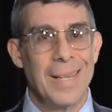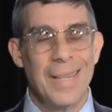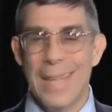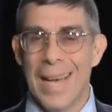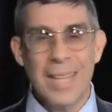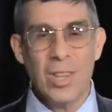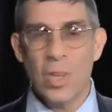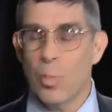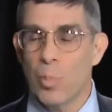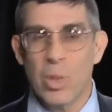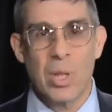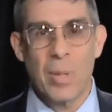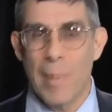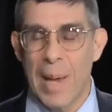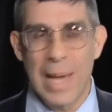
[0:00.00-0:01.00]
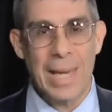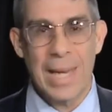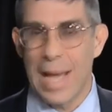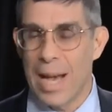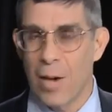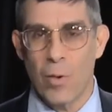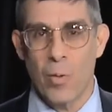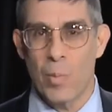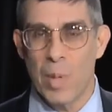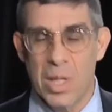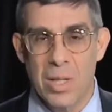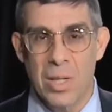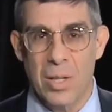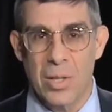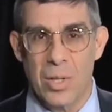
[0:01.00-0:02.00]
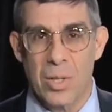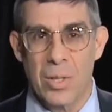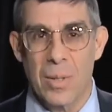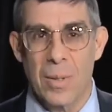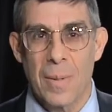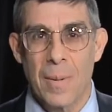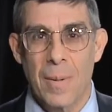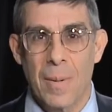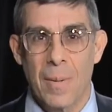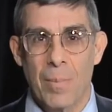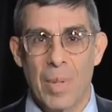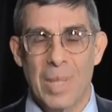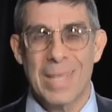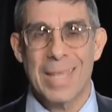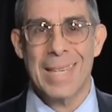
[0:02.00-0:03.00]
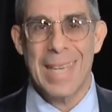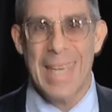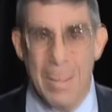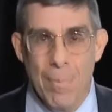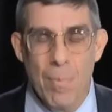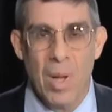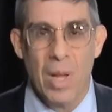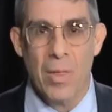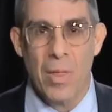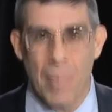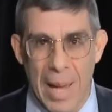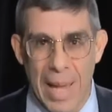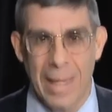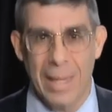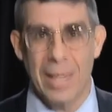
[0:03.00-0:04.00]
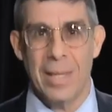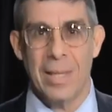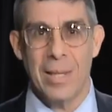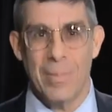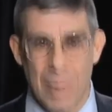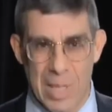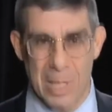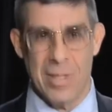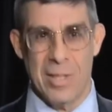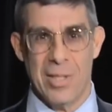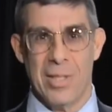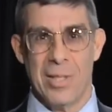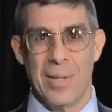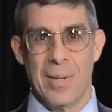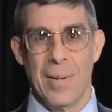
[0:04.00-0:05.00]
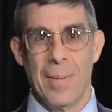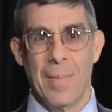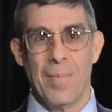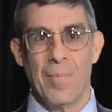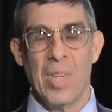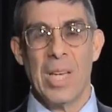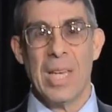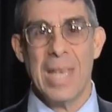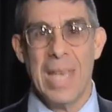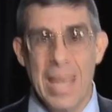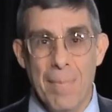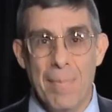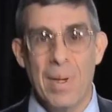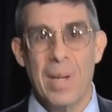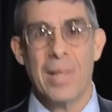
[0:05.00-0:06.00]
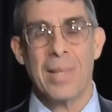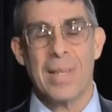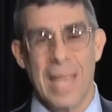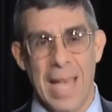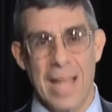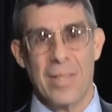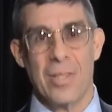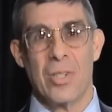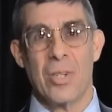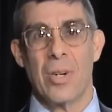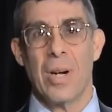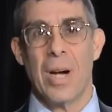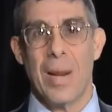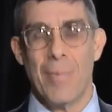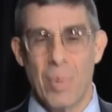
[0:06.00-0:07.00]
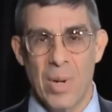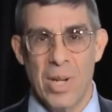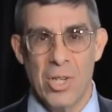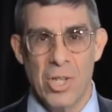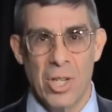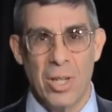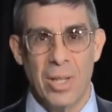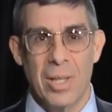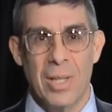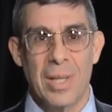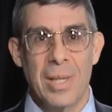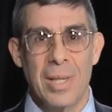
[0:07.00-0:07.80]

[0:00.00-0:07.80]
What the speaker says: not to put the bank out of business, but to keep the bank in business, to keep the cancer operational.